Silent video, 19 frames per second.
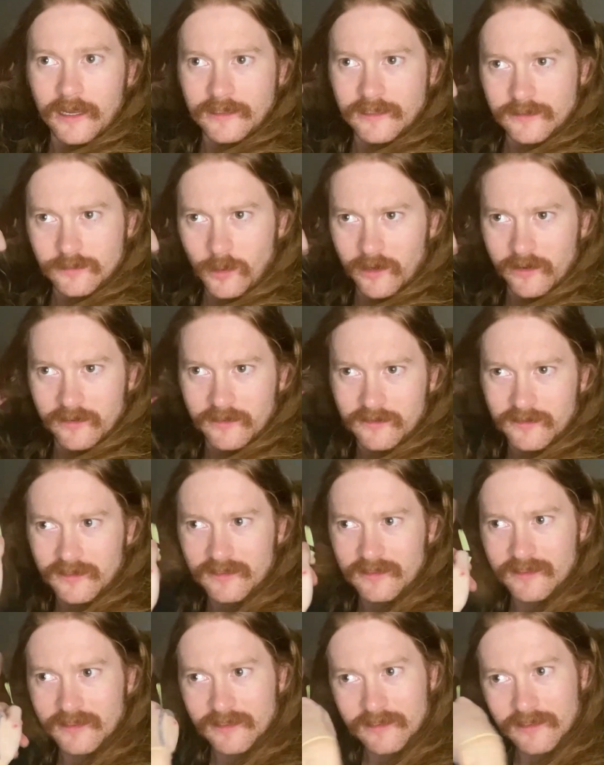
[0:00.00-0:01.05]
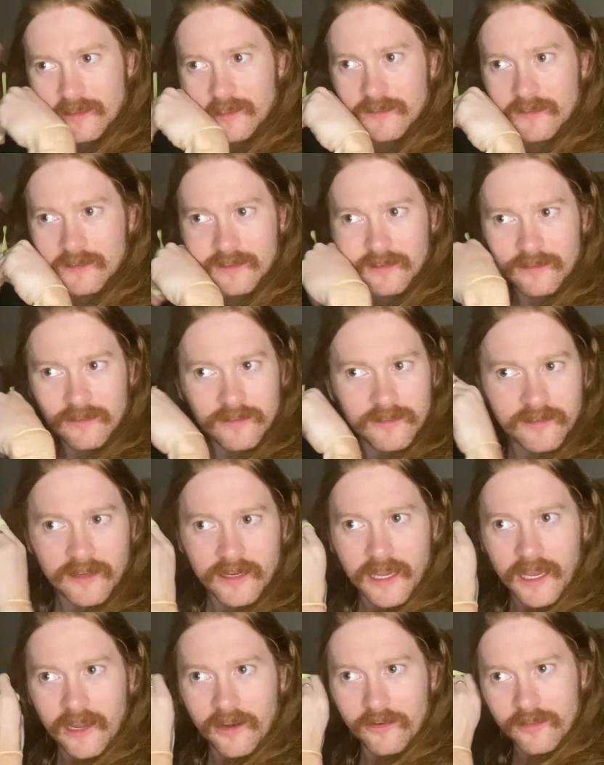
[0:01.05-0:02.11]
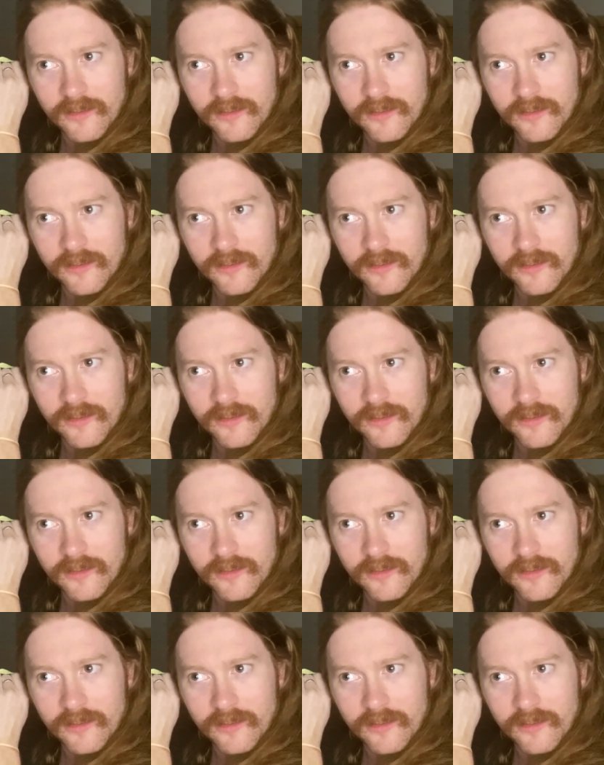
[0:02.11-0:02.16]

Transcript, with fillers: just want to secure